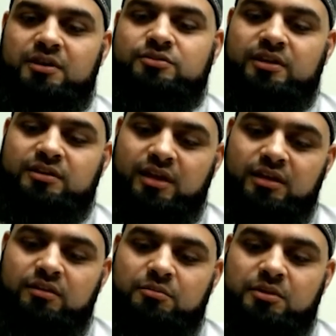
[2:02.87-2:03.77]
So at the end of
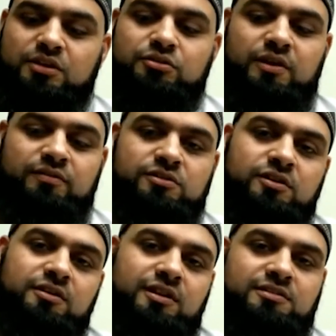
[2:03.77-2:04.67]
the minute, you have to start the
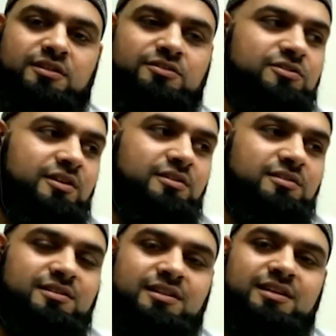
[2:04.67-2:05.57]
next exercise.
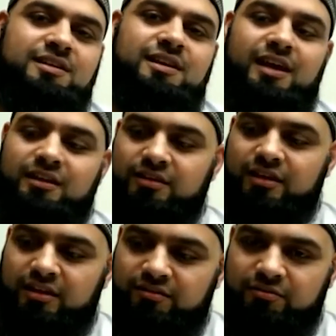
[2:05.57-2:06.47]
And the
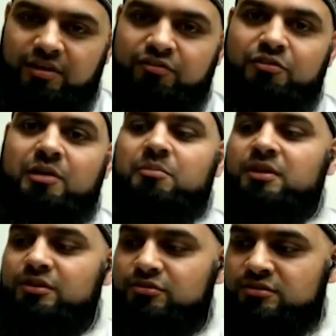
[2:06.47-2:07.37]
end of that
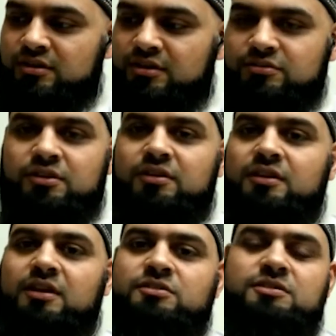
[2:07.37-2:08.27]
minute, you're starting the
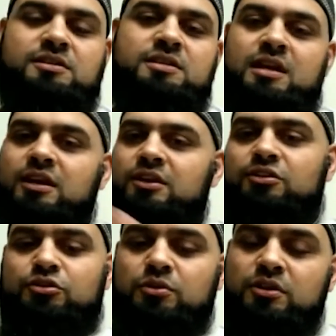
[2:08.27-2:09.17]
next exercise. You're
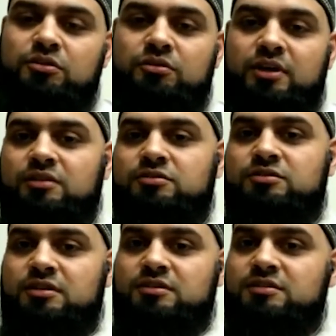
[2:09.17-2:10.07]
doing 3
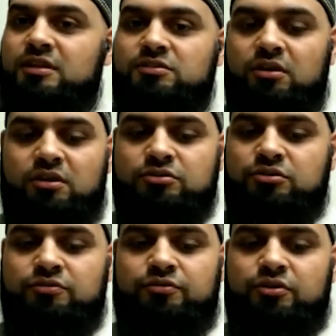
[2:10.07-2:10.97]
exercises. That's all. So,
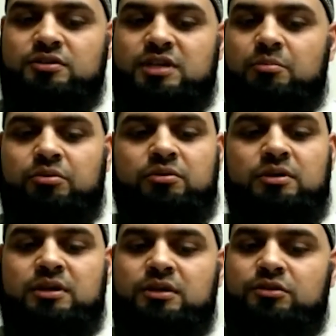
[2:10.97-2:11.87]
for example,
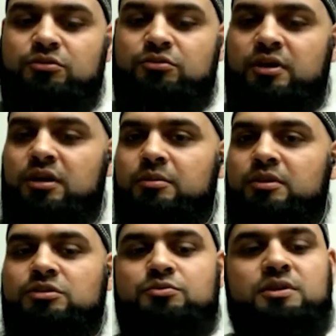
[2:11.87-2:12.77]
you do kettlebell
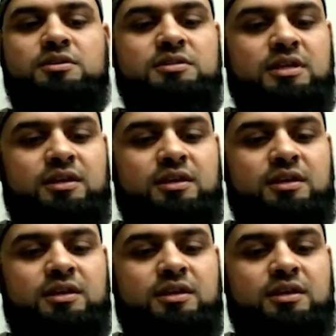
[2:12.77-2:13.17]
swings.